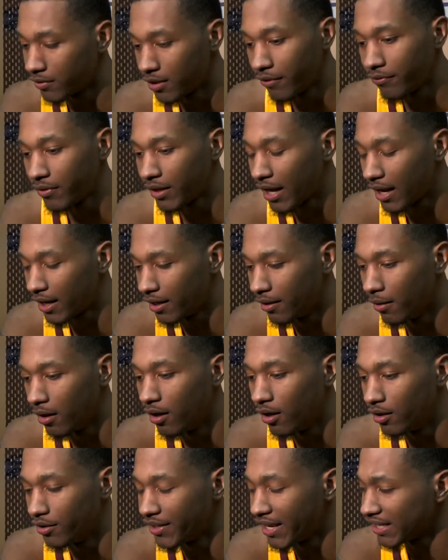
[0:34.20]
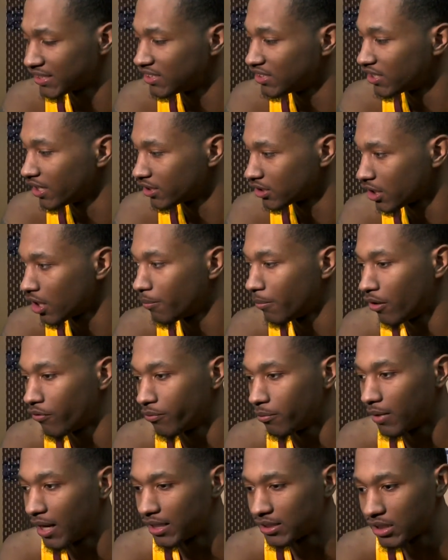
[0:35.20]
Definitely had a nasty taste in our mouth
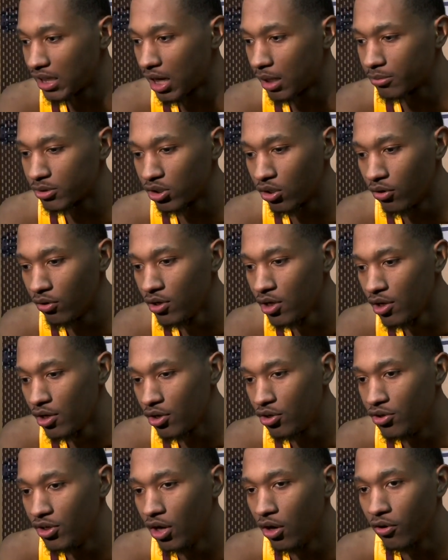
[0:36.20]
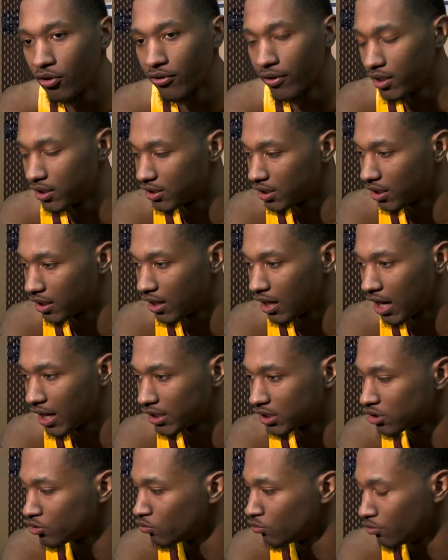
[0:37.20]
from last time, so credit to the
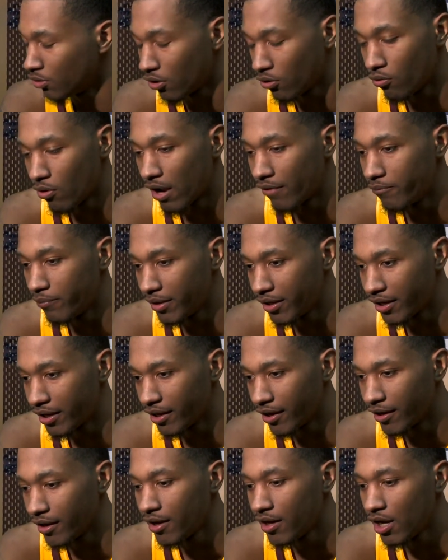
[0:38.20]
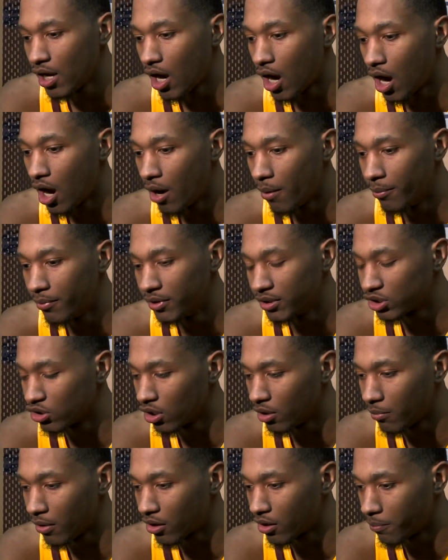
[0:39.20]
guys who have been here, and it's
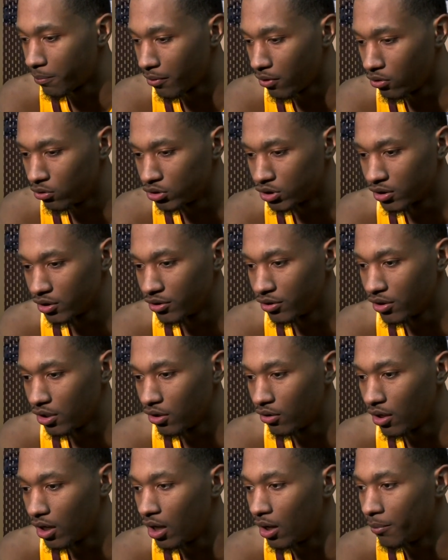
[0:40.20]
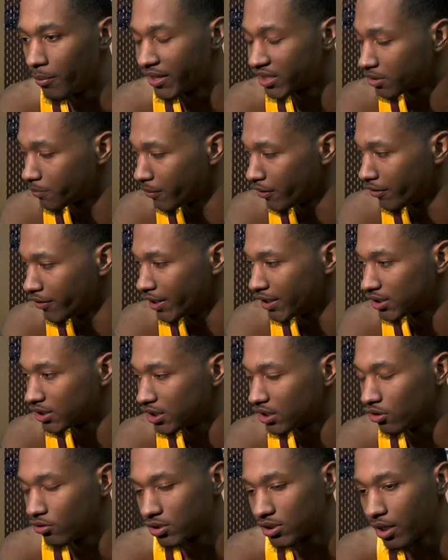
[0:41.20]
all about composure, experience
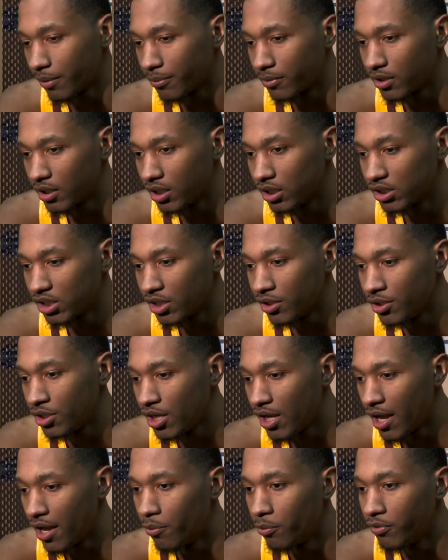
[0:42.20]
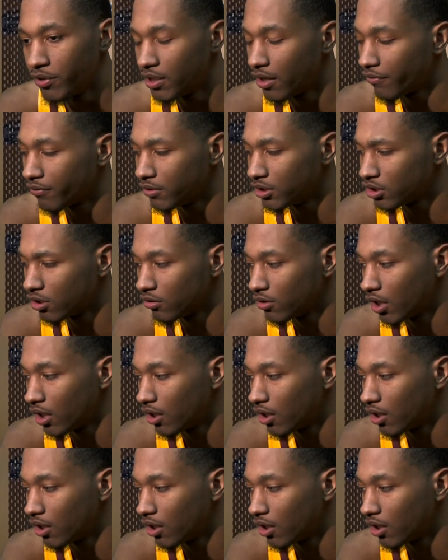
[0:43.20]
and those type of things, and we definitely showed